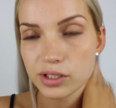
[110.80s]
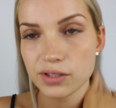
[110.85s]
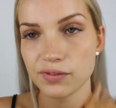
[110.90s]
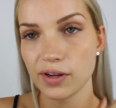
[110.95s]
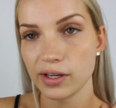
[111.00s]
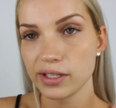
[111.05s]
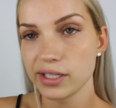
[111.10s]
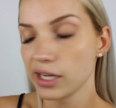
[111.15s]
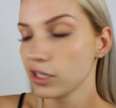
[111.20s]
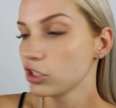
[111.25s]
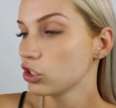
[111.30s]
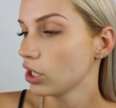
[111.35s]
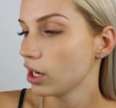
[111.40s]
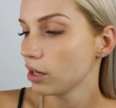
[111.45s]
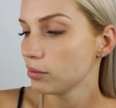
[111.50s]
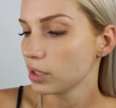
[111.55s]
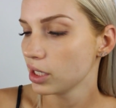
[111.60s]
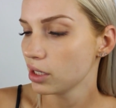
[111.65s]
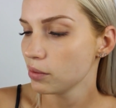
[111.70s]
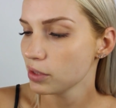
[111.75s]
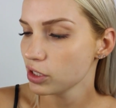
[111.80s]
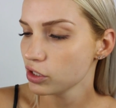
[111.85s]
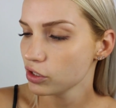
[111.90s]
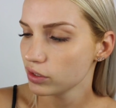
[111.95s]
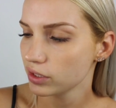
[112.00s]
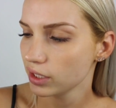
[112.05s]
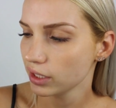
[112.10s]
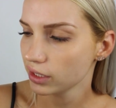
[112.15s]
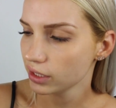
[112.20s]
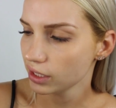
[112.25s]
onto foundation. I'm going to be
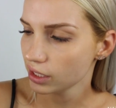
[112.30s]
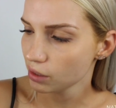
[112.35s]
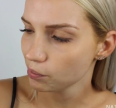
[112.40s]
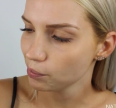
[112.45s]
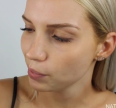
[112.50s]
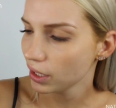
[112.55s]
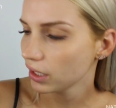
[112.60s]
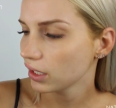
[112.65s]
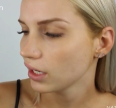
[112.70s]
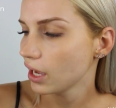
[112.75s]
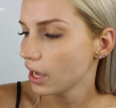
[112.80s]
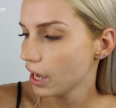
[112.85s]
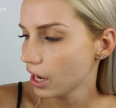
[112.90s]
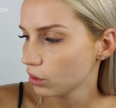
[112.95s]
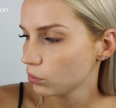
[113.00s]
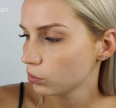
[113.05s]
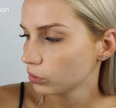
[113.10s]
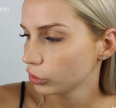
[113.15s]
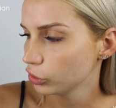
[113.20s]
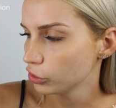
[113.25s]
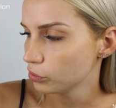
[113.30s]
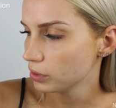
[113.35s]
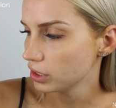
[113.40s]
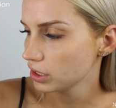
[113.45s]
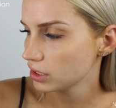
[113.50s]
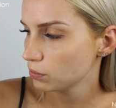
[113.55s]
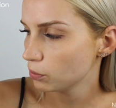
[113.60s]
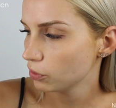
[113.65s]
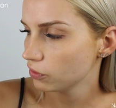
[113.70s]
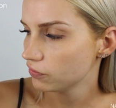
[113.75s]
using the Becca Aqua
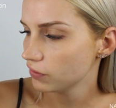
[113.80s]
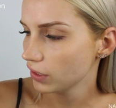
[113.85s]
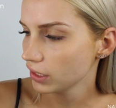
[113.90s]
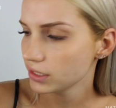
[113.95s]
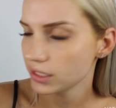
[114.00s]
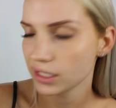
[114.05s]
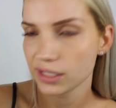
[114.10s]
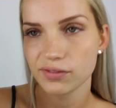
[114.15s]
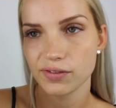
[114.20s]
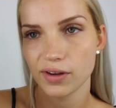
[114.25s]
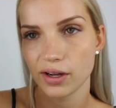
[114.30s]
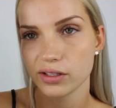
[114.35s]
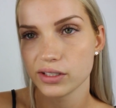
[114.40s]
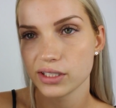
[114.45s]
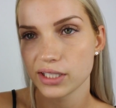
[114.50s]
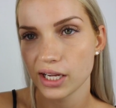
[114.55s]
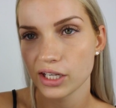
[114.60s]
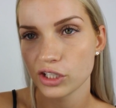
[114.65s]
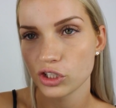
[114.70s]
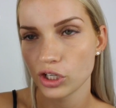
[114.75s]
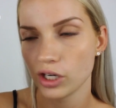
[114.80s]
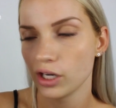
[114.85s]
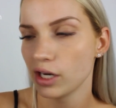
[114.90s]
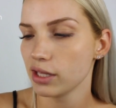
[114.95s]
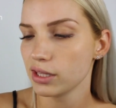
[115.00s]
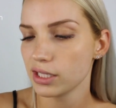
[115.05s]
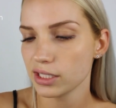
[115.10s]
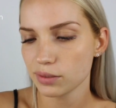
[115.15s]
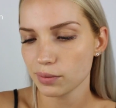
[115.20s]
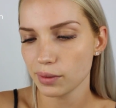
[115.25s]
Luminous Perfecting
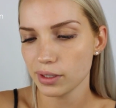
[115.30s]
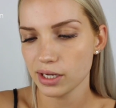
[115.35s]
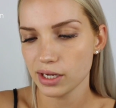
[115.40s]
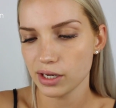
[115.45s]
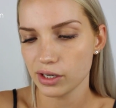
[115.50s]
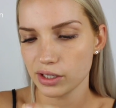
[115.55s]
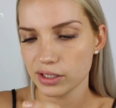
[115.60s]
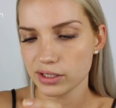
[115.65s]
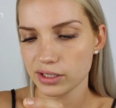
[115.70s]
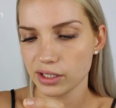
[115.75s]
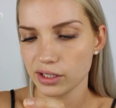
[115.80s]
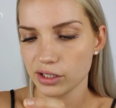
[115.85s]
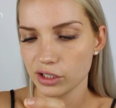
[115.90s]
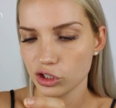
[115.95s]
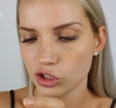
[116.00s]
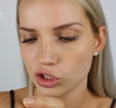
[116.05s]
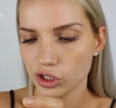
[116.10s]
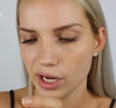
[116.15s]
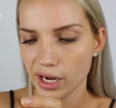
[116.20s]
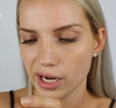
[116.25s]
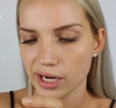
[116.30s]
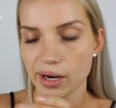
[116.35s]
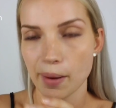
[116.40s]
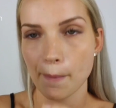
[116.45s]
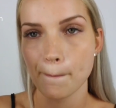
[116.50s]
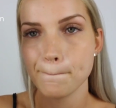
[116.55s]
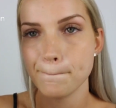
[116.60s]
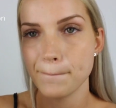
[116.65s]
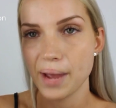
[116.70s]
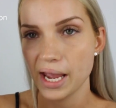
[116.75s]
Foundation. This one here is in the
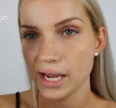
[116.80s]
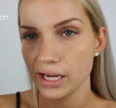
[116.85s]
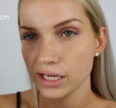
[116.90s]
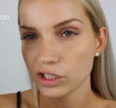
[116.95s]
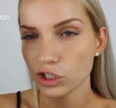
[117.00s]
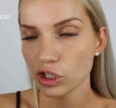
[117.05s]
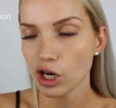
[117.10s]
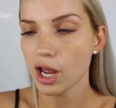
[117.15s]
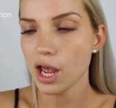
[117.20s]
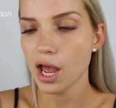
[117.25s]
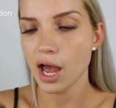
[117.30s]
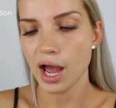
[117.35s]
shade Beige.